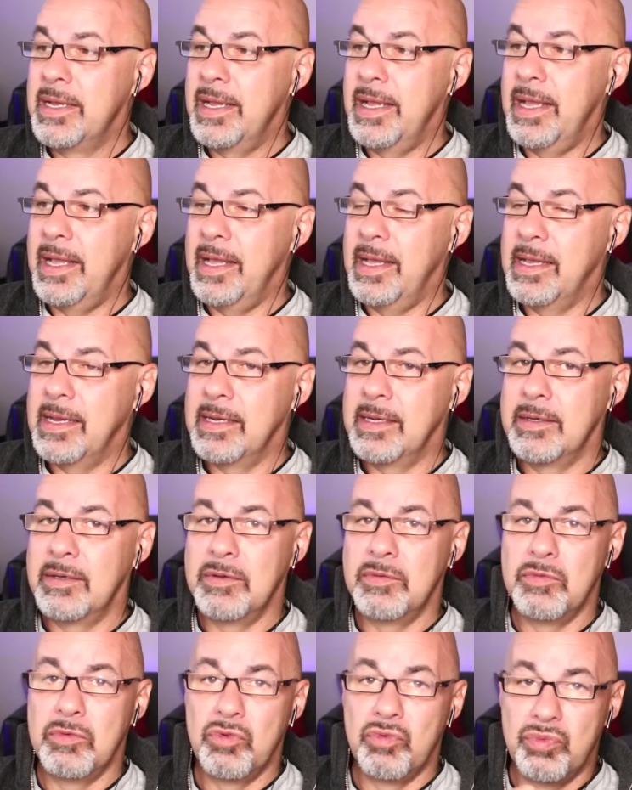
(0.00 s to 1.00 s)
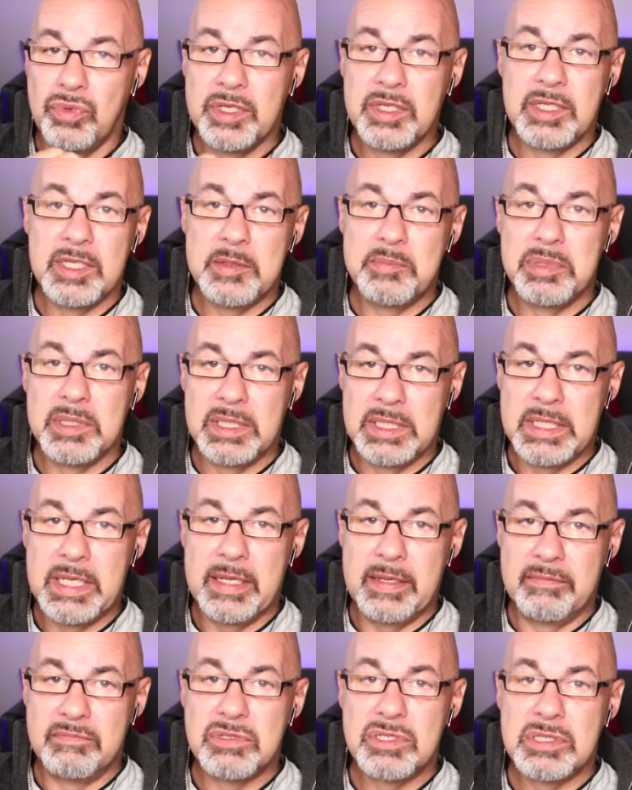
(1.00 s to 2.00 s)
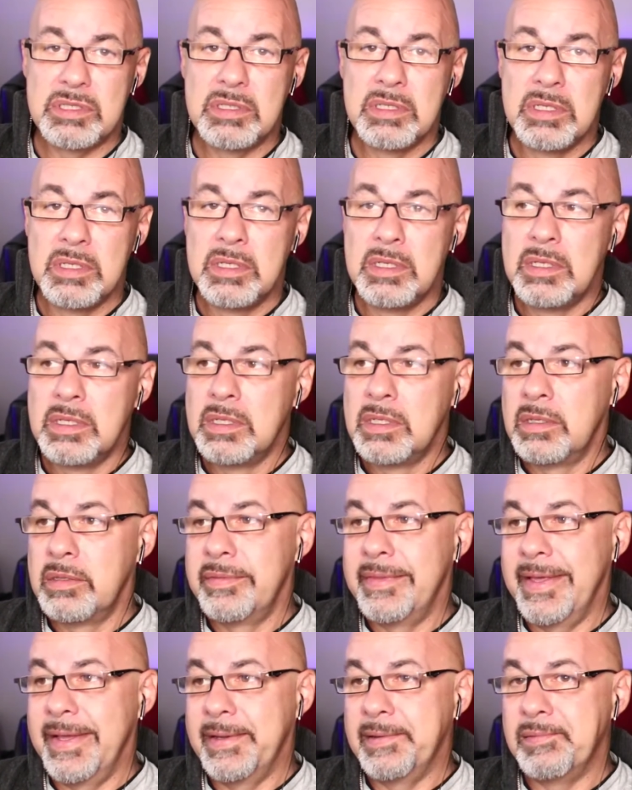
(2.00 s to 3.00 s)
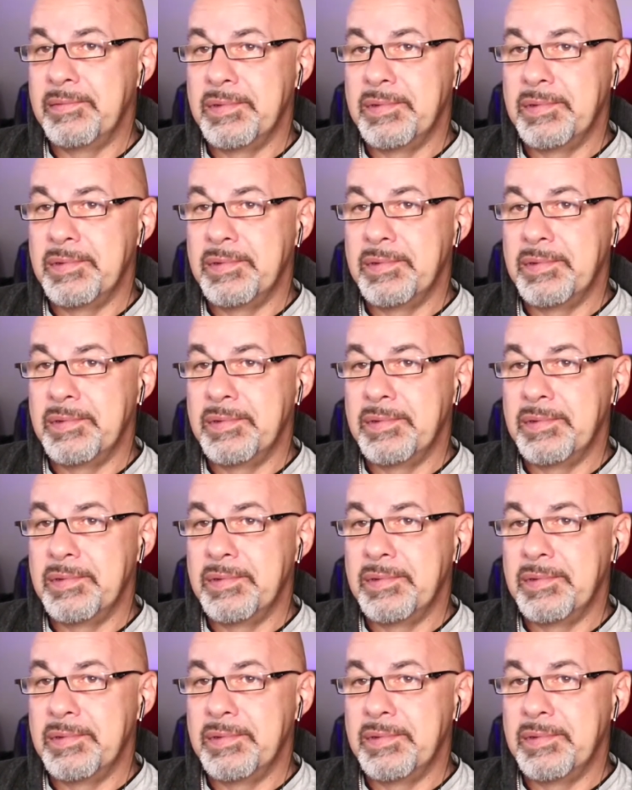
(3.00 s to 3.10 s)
and really believes that,